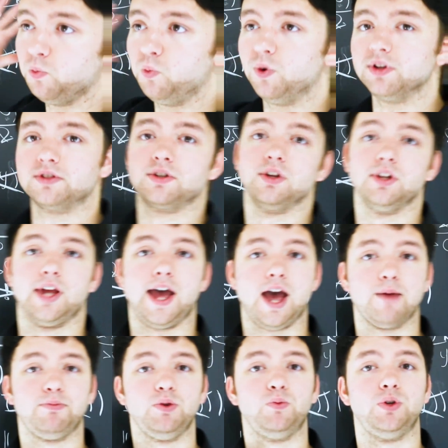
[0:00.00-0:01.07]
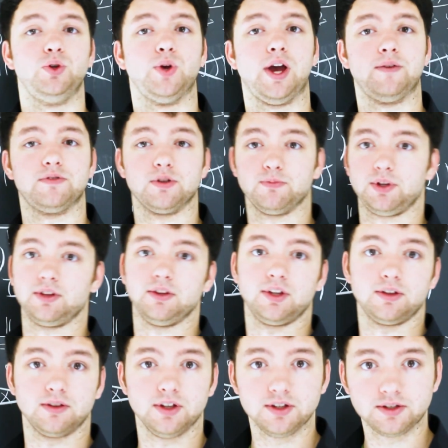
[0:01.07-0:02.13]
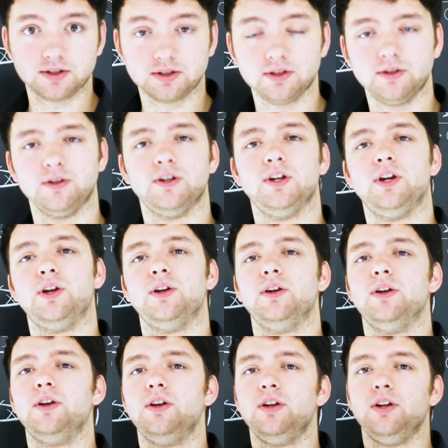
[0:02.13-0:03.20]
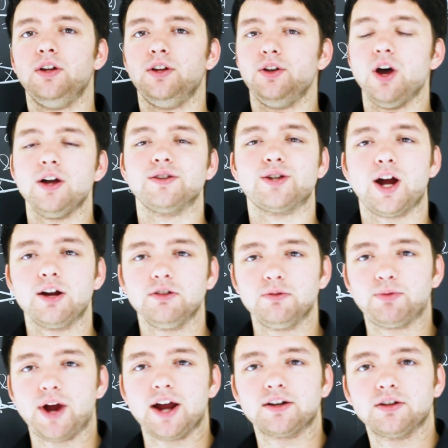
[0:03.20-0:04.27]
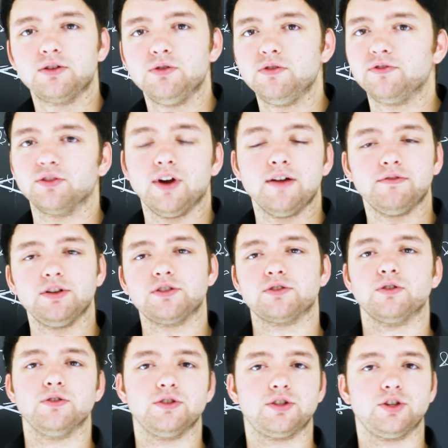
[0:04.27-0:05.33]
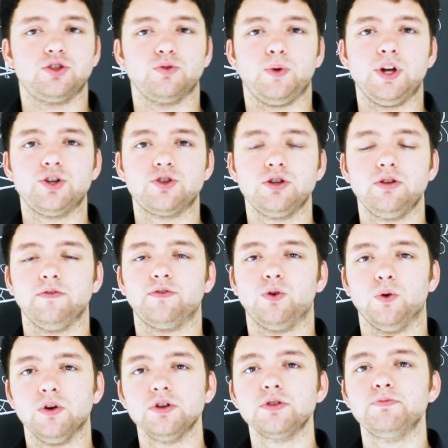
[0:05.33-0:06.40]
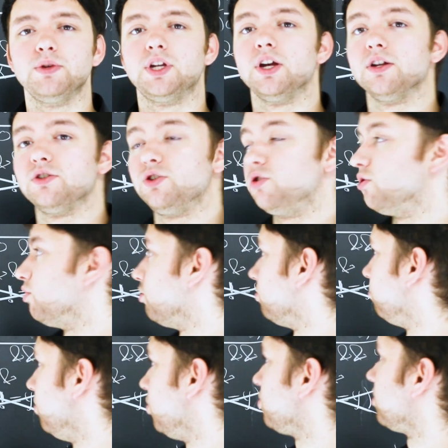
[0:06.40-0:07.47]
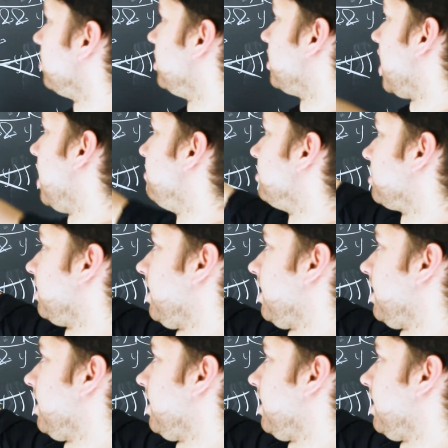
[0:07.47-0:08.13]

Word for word: what's going to happen when you have something like this. Not entirely practical for every certain situation, of course, because you're most of the time just